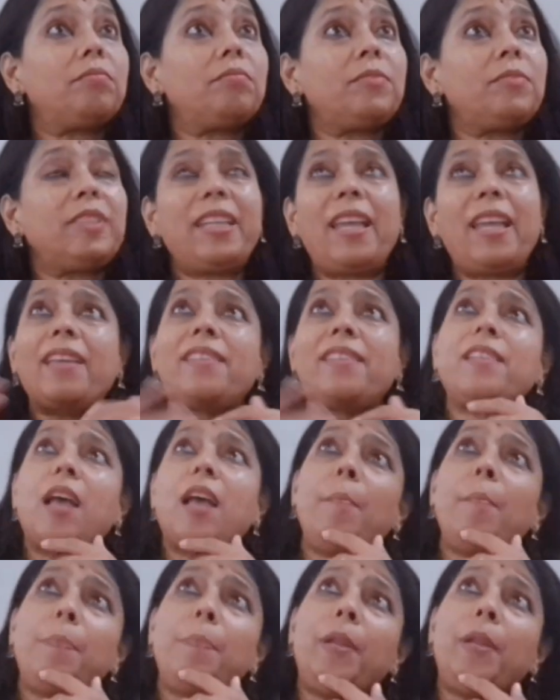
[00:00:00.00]
The
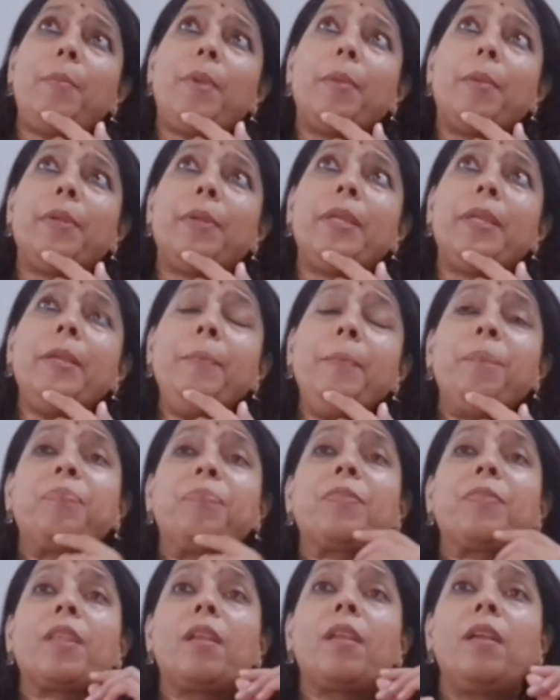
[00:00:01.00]
example may be,
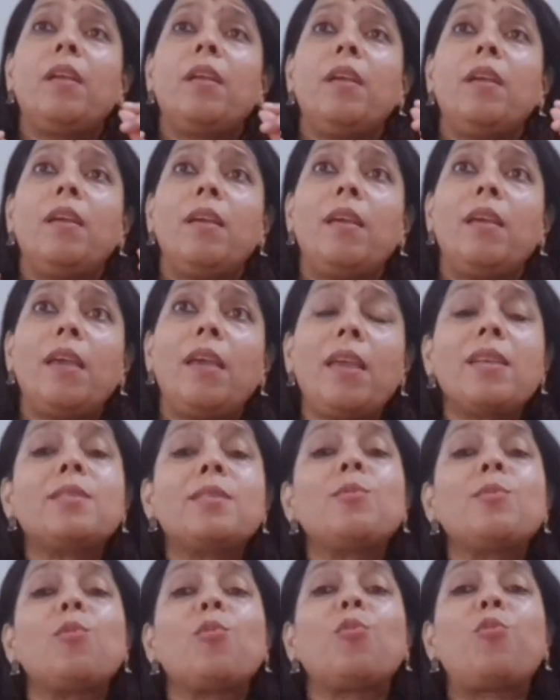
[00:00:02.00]

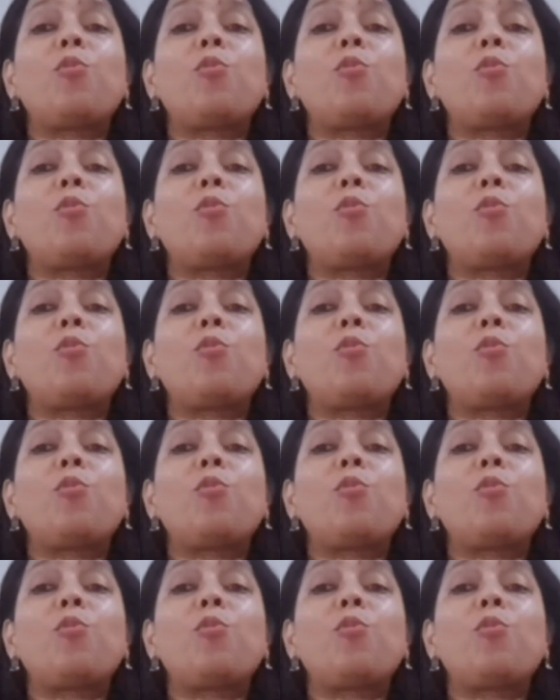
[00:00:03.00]
is